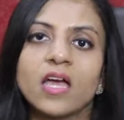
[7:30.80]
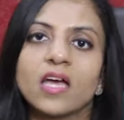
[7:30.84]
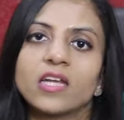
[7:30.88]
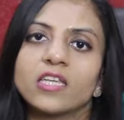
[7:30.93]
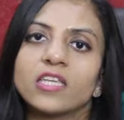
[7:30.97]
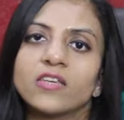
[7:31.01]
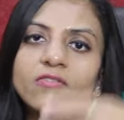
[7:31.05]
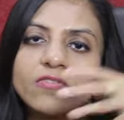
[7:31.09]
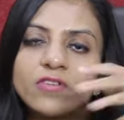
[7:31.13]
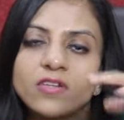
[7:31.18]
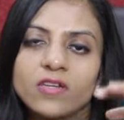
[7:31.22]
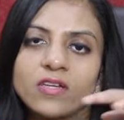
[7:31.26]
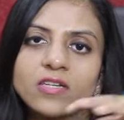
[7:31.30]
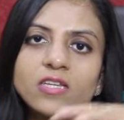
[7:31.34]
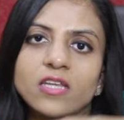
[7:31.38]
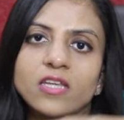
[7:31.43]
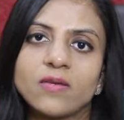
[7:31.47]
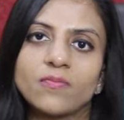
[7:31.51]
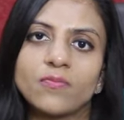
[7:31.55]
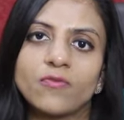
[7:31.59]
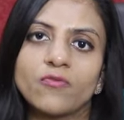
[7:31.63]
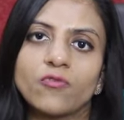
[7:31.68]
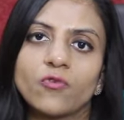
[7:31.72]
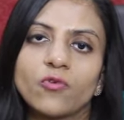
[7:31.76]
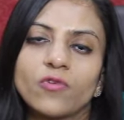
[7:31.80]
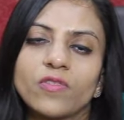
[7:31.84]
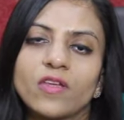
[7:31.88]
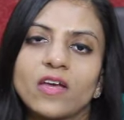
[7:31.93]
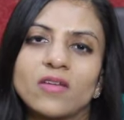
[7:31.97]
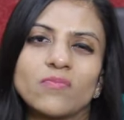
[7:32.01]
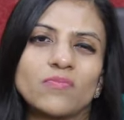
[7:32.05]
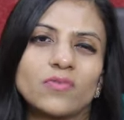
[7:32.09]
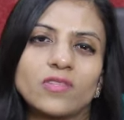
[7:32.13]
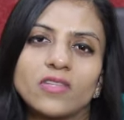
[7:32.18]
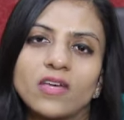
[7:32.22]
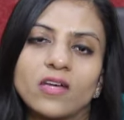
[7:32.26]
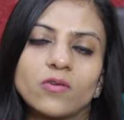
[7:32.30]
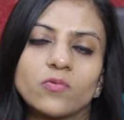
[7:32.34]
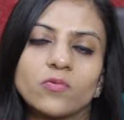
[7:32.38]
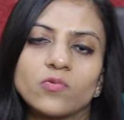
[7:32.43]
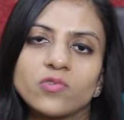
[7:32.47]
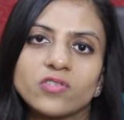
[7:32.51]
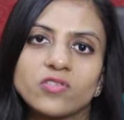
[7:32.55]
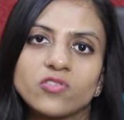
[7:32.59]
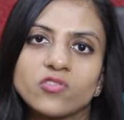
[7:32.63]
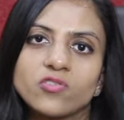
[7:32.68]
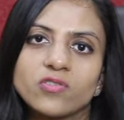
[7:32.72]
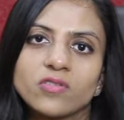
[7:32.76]
I'd given an attempt before that, but that
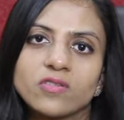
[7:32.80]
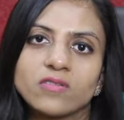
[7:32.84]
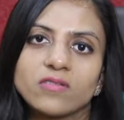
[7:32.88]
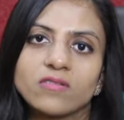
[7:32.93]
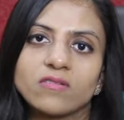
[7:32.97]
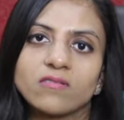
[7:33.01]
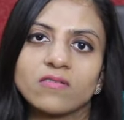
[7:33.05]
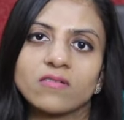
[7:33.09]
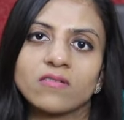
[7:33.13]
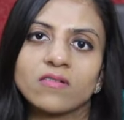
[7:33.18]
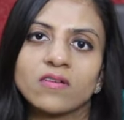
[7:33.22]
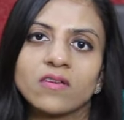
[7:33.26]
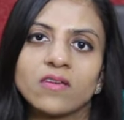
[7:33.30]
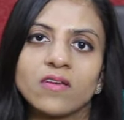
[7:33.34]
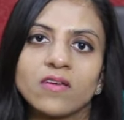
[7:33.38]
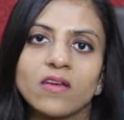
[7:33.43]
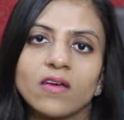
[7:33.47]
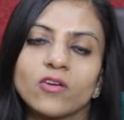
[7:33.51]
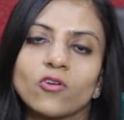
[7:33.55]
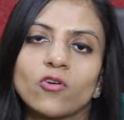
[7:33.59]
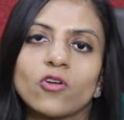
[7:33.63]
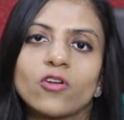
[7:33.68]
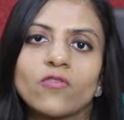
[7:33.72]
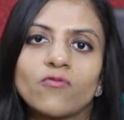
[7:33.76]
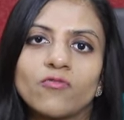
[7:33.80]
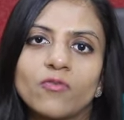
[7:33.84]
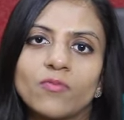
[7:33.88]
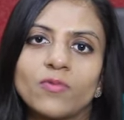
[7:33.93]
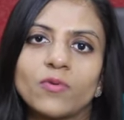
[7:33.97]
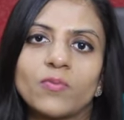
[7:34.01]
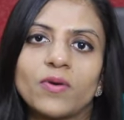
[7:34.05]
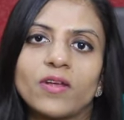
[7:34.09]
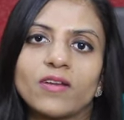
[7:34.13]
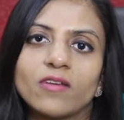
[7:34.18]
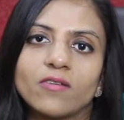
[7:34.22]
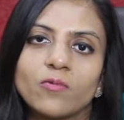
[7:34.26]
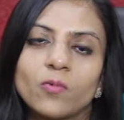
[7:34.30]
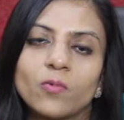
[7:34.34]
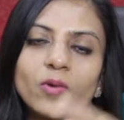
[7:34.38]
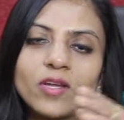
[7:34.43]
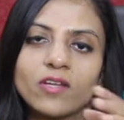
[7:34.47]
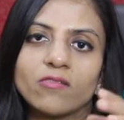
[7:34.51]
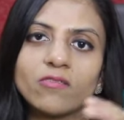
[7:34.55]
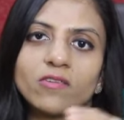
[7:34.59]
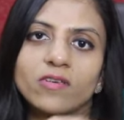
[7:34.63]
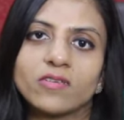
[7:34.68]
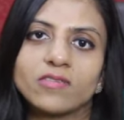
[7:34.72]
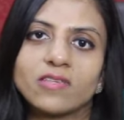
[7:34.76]
was just, uh, I got up from the bed and
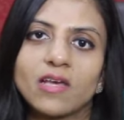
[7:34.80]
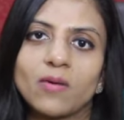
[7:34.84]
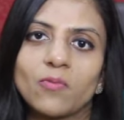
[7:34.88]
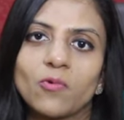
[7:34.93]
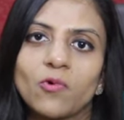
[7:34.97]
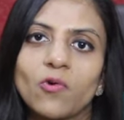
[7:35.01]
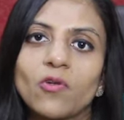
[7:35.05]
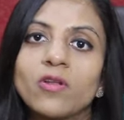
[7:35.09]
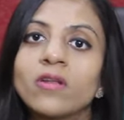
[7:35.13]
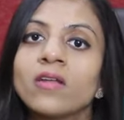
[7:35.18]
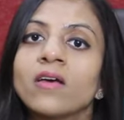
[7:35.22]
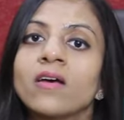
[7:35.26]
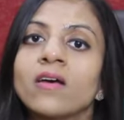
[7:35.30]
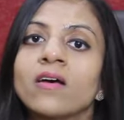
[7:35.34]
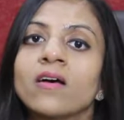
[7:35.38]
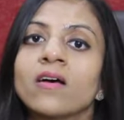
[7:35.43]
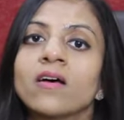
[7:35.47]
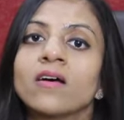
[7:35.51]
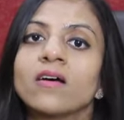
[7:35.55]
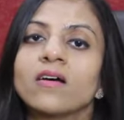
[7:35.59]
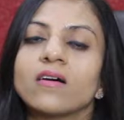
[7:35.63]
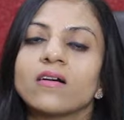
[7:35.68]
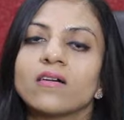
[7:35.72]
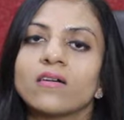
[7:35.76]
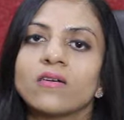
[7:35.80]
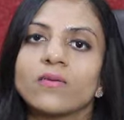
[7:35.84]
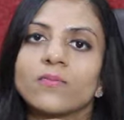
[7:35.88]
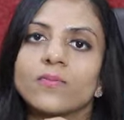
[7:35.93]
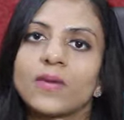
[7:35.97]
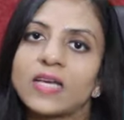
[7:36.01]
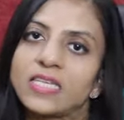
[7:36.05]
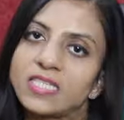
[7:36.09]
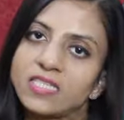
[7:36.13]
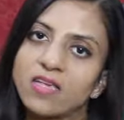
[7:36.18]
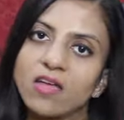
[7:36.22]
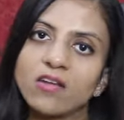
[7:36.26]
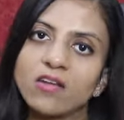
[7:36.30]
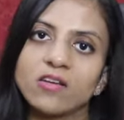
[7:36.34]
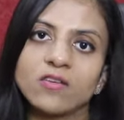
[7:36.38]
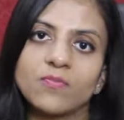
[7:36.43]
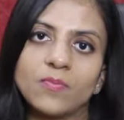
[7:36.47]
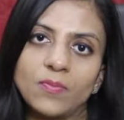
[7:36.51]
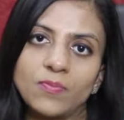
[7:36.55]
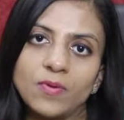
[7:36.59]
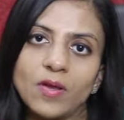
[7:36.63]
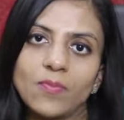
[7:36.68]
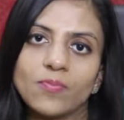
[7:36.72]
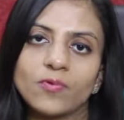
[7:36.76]
went to the exam hall. Uh, I started
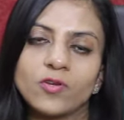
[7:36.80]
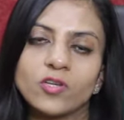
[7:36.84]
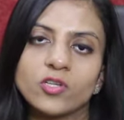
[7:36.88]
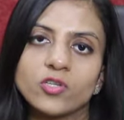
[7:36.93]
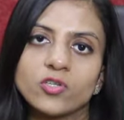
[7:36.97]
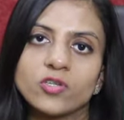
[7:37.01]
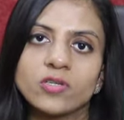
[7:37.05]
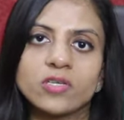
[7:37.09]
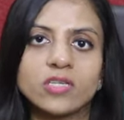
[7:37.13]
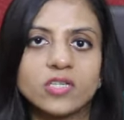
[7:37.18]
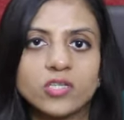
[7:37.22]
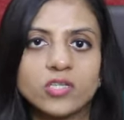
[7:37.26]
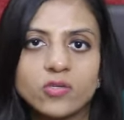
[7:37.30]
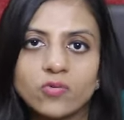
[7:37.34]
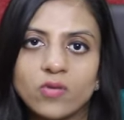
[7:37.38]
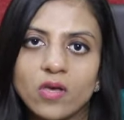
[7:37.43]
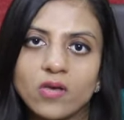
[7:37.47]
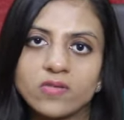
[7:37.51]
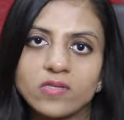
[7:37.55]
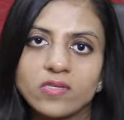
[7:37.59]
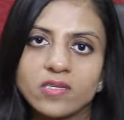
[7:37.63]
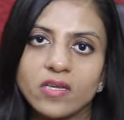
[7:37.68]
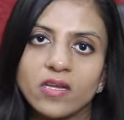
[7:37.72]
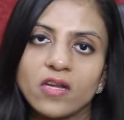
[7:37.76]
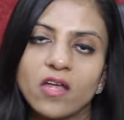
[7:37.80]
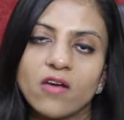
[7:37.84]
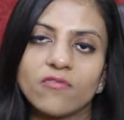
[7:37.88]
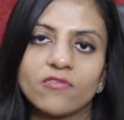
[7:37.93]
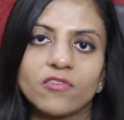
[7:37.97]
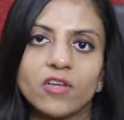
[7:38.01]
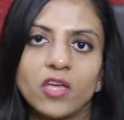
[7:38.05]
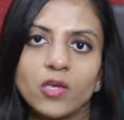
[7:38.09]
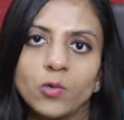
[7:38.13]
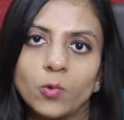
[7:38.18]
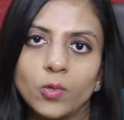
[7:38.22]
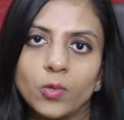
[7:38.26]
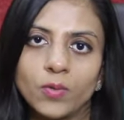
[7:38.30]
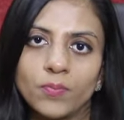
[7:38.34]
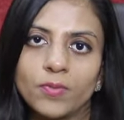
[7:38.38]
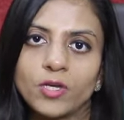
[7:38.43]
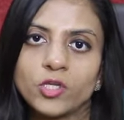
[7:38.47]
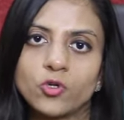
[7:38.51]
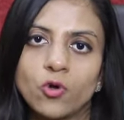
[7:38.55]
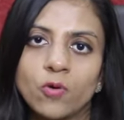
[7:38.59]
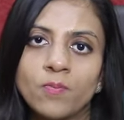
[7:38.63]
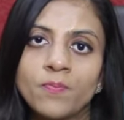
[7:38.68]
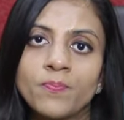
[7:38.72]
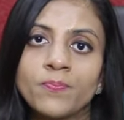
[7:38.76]
my preparation in two thousand ten after I quit my
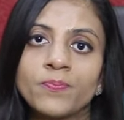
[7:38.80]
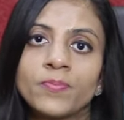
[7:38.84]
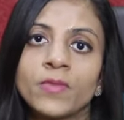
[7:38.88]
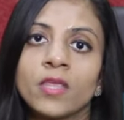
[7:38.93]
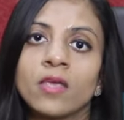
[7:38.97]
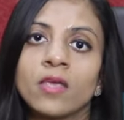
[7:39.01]
job.